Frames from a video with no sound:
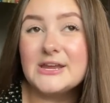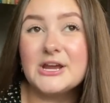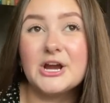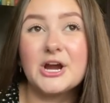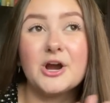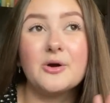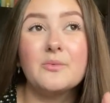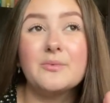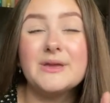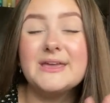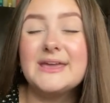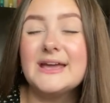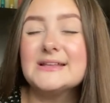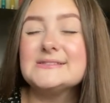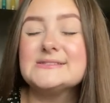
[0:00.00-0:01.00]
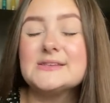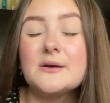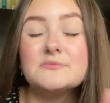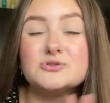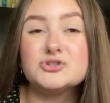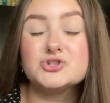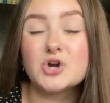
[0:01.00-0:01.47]
here, we get
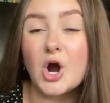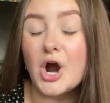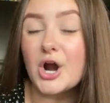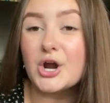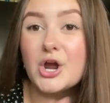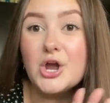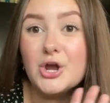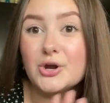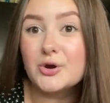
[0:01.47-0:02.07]
some dark,